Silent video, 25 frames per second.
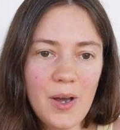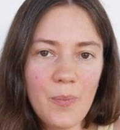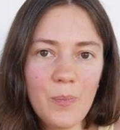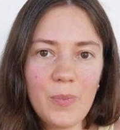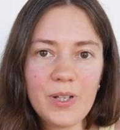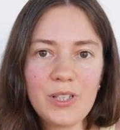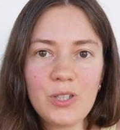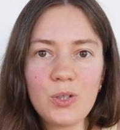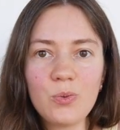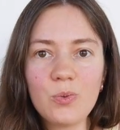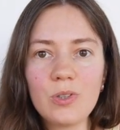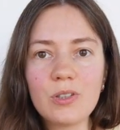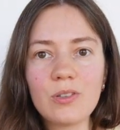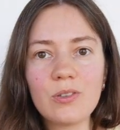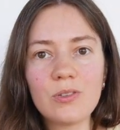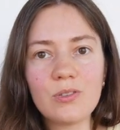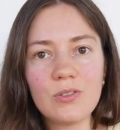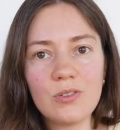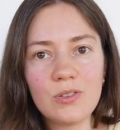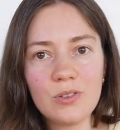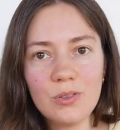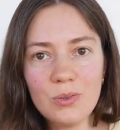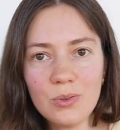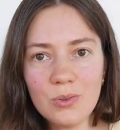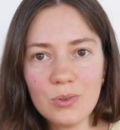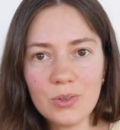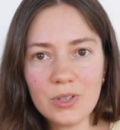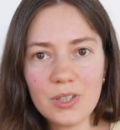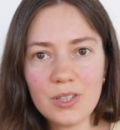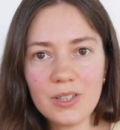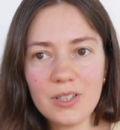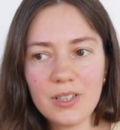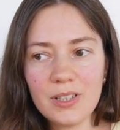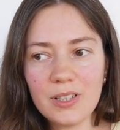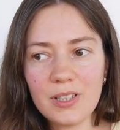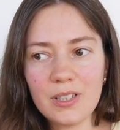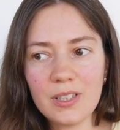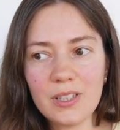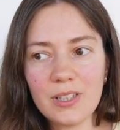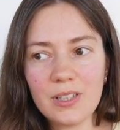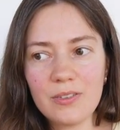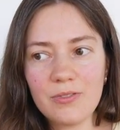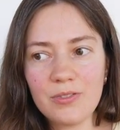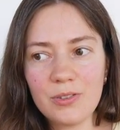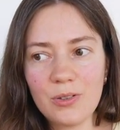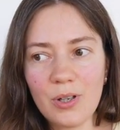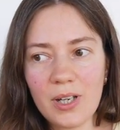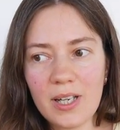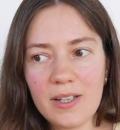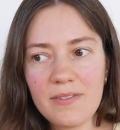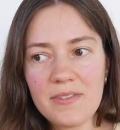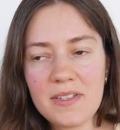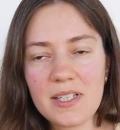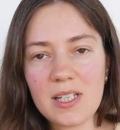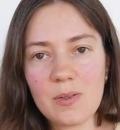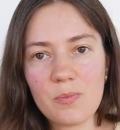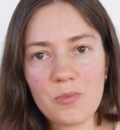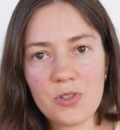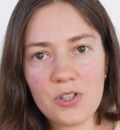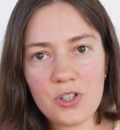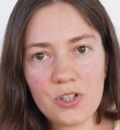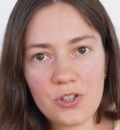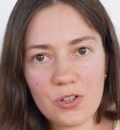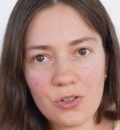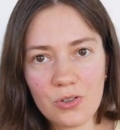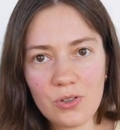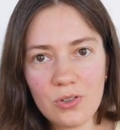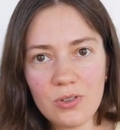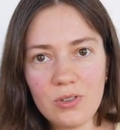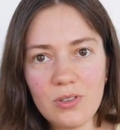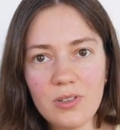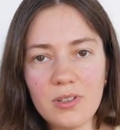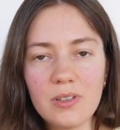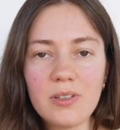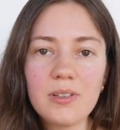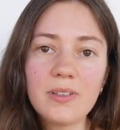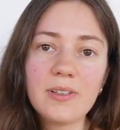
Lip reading: But you will not do it if you have some strong